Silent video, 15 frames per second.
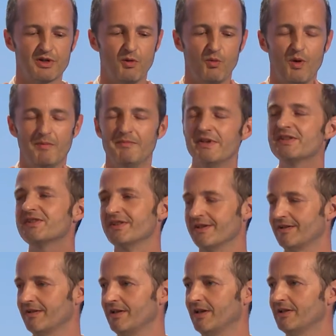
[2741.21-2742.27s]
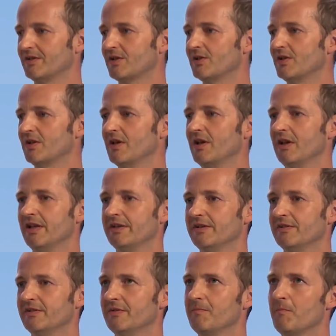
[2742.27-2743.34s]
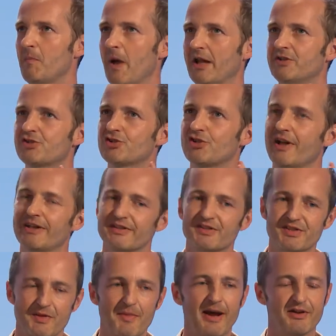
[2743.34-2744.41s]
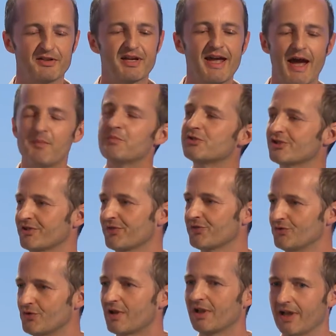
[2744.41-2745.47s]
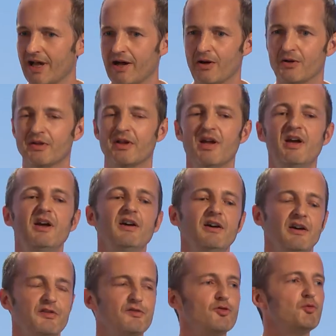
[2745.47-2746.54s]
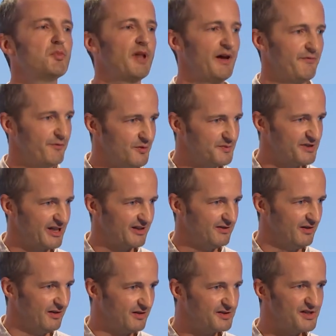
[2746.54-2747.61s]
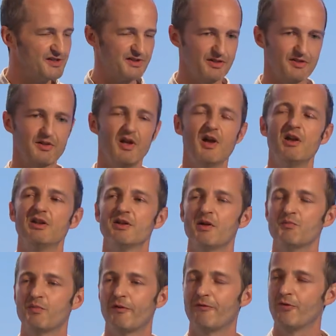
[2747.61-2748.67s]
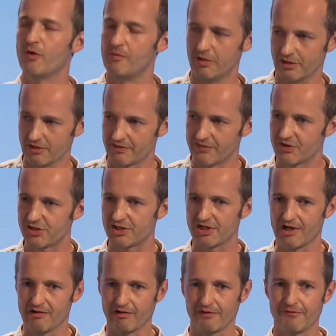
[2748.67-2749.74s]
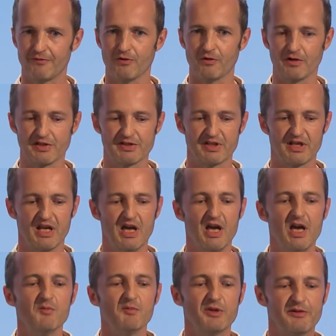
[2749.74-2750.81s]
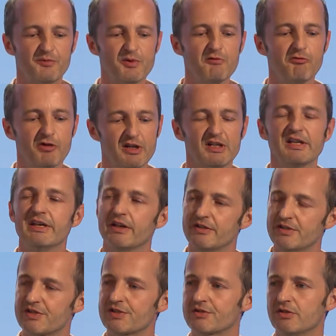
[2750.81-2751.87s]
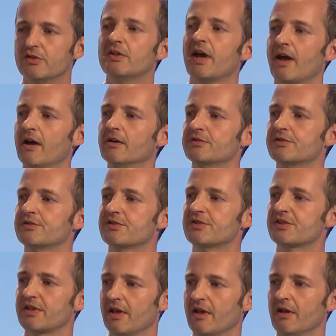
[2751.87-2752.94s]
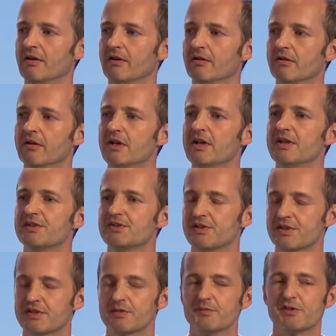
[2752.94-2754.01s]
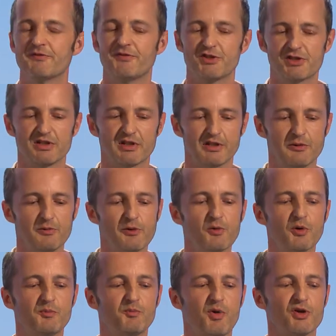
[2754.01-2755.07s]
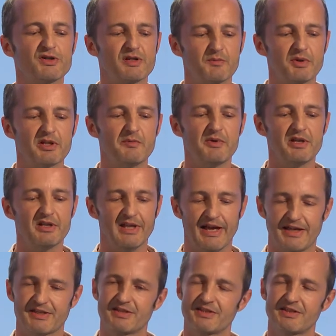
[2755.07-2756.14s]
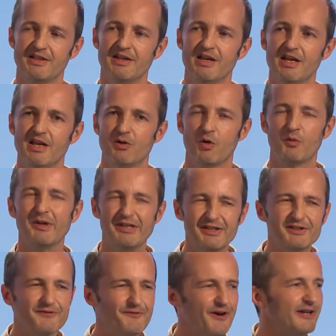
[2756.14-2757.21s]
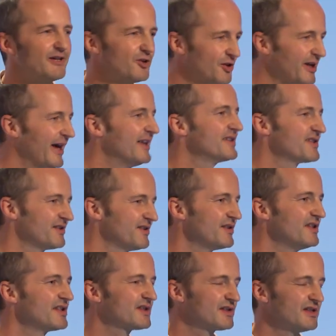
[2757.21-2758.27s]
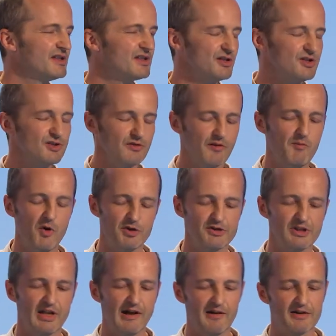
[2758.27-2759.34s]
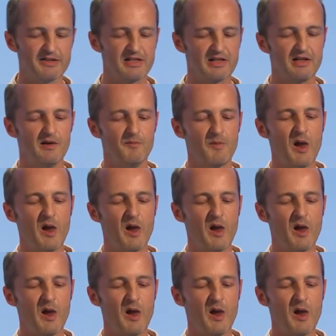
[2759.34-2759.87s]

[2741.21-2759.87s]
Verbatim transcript: that we're missing in, in and trying somehow to capture through cloud and through platform technologies that perform a lot of the sharing for us. But if we really understood how to scale systems efficiently, we would possibly be less. Well, we need to find a good answer to this, this issue of modularity,